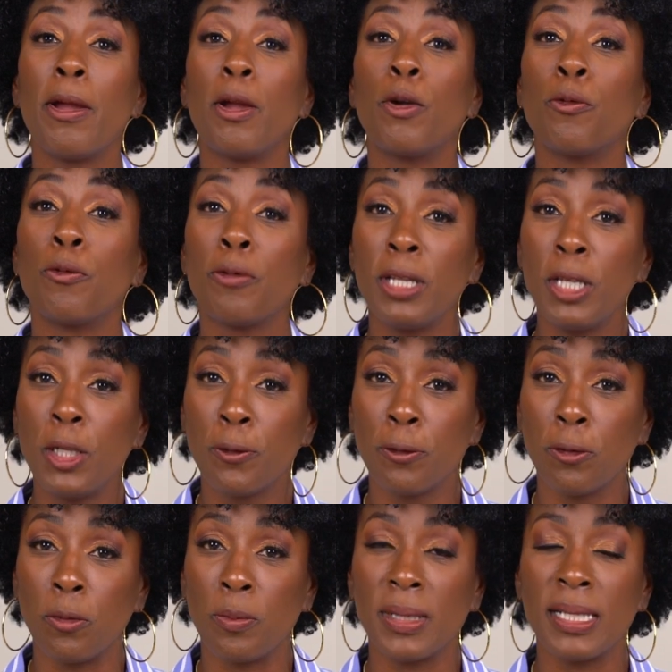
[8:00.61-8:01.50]

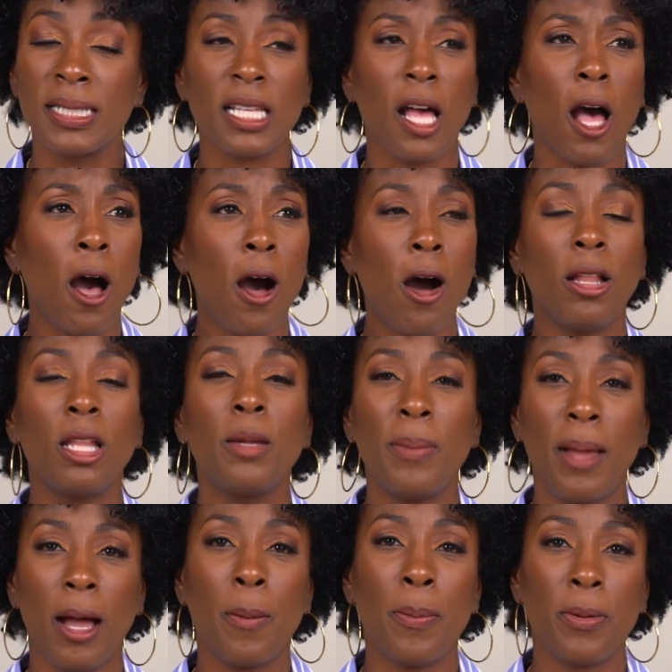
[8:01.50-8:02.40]
regroup. It's all
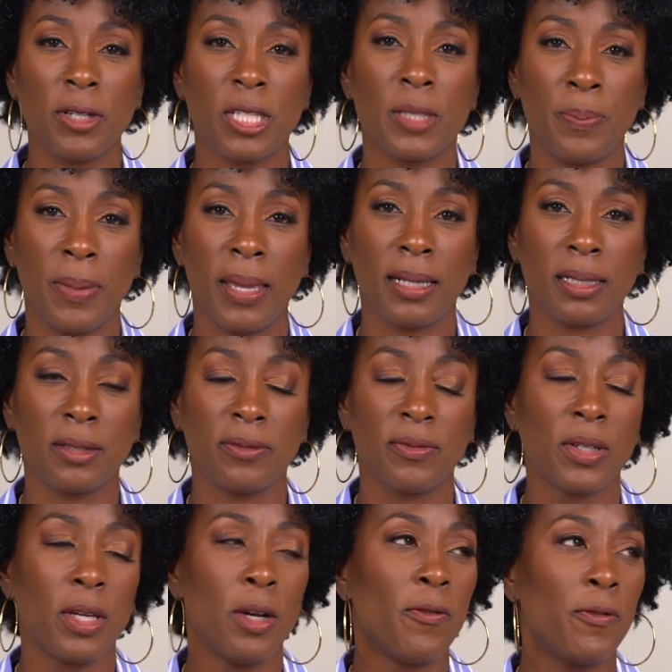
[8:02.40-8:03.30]
about
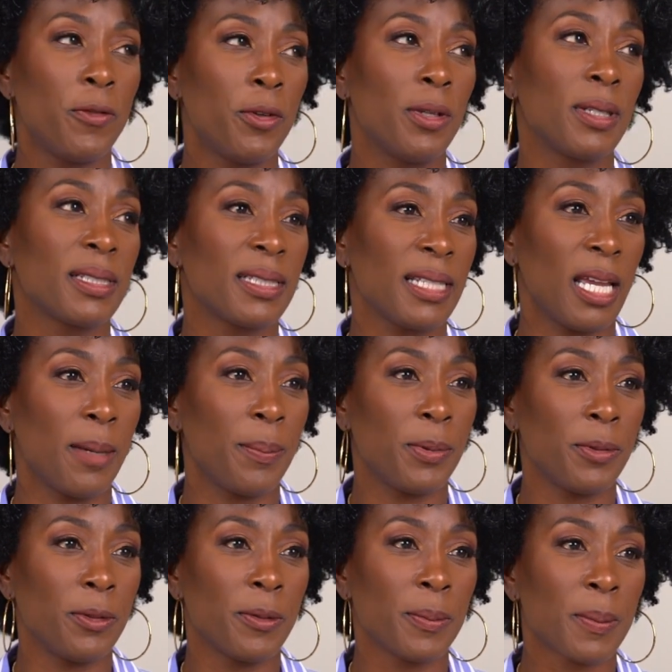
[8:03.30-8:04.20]
perspective. For
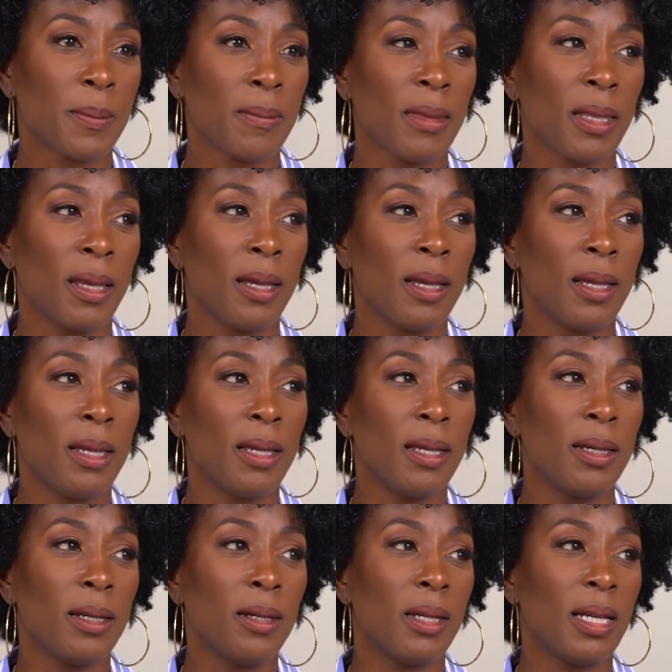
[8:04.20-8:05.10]
example,
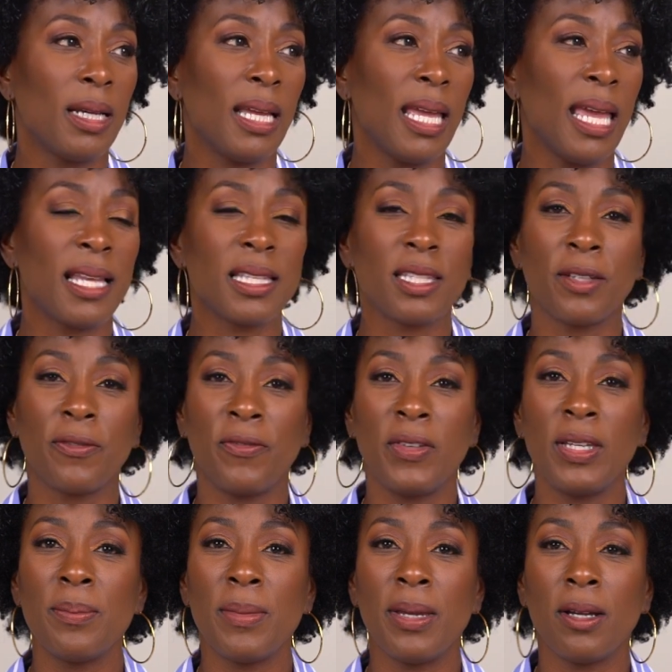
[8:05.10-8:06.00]
as a
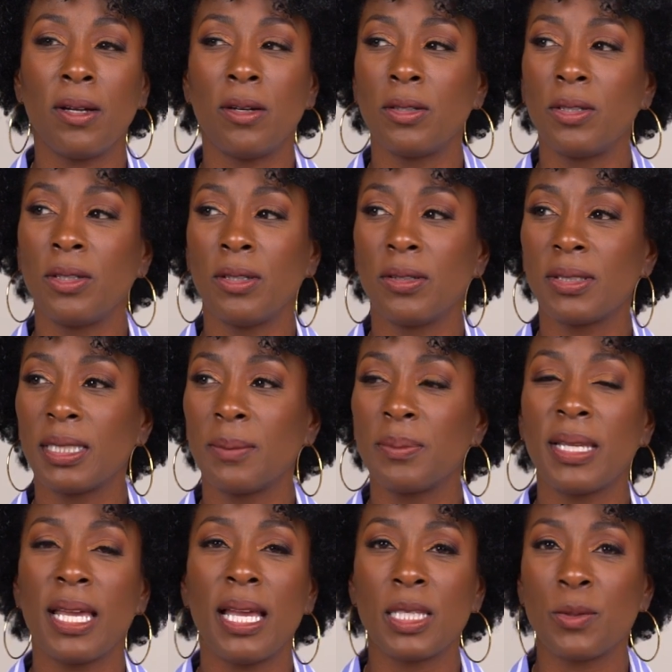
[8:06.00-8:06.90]
female, you know,
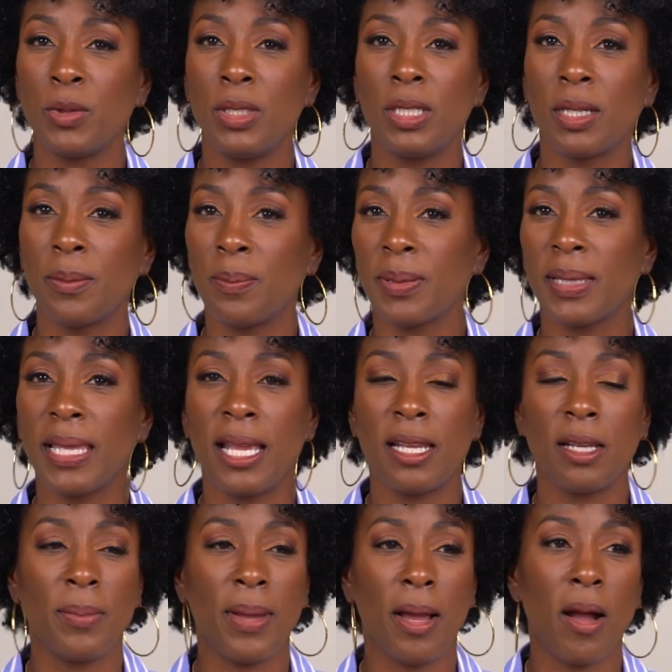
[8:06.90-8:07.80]
sometimes we
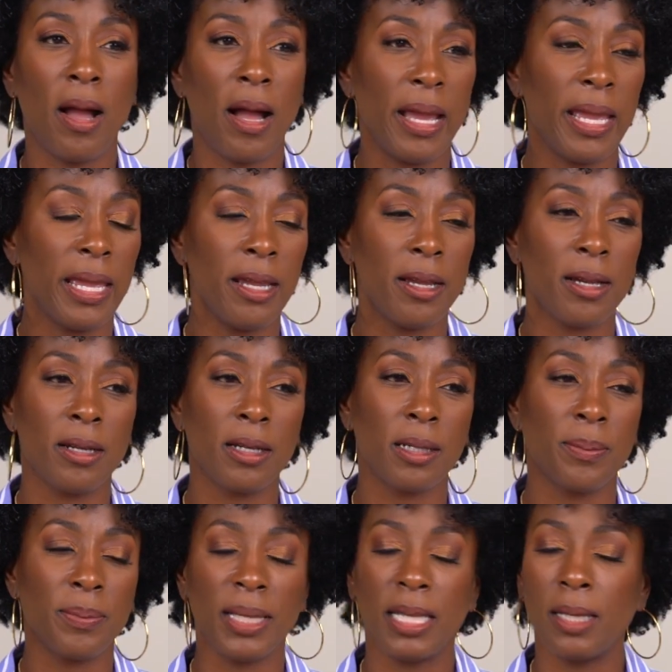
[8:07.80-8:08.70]
complain about our hair,
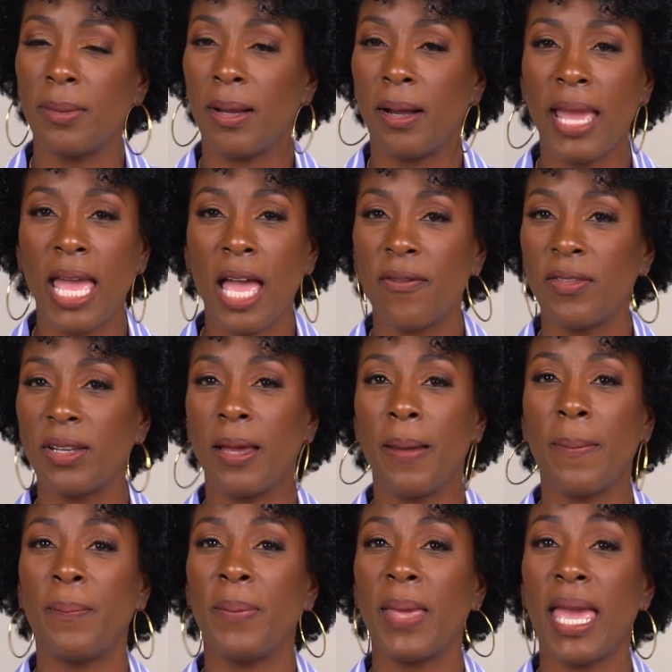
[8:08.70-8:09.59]
complain about having
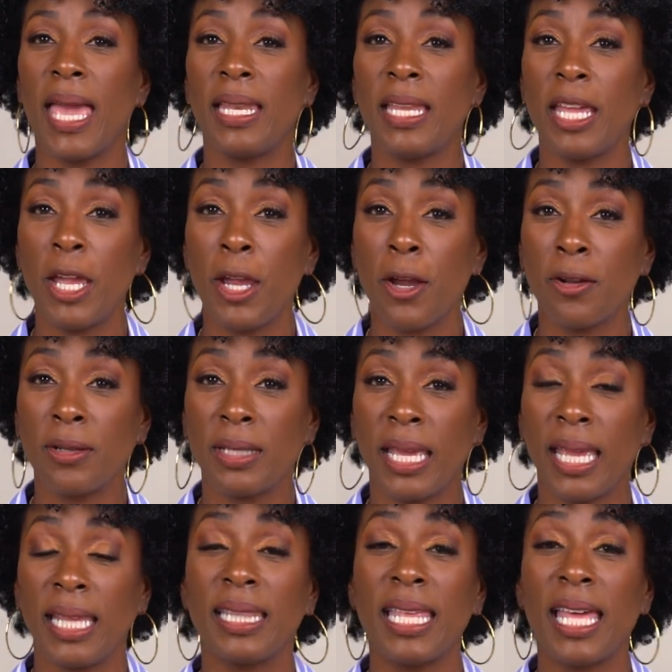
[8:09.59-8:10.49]
a bad hair
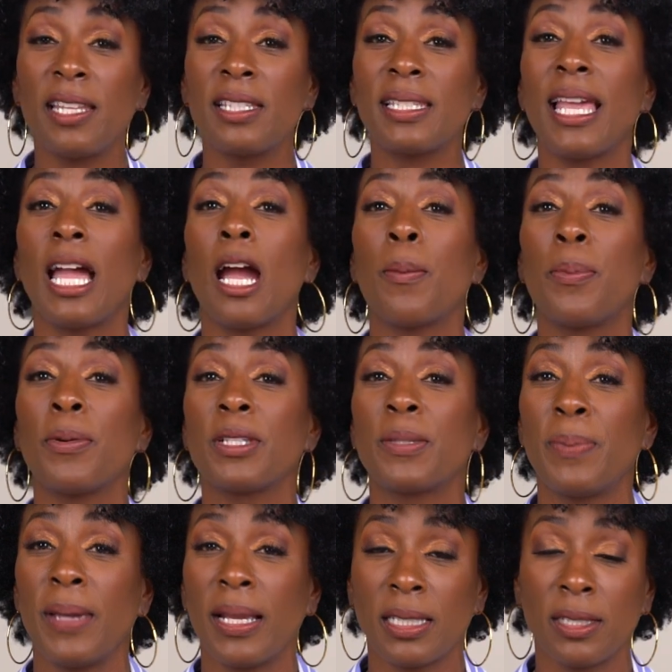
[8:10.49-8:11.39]
day. That is our
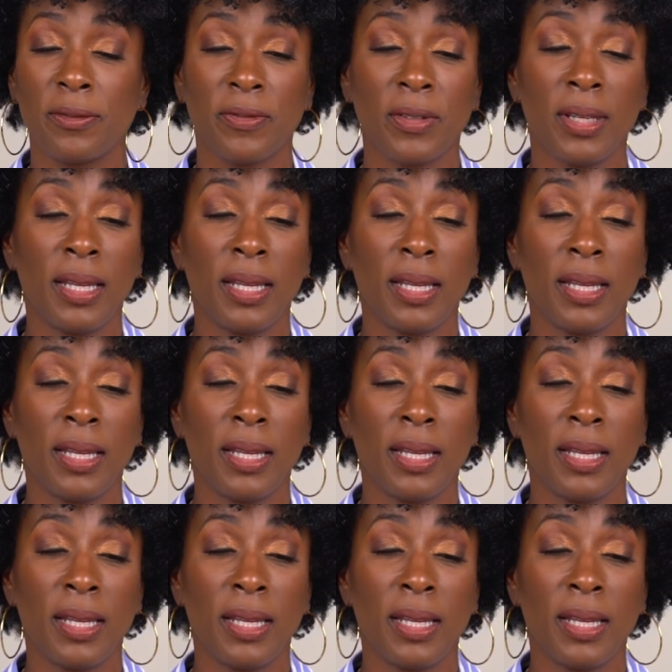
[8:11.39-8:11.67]
perspective.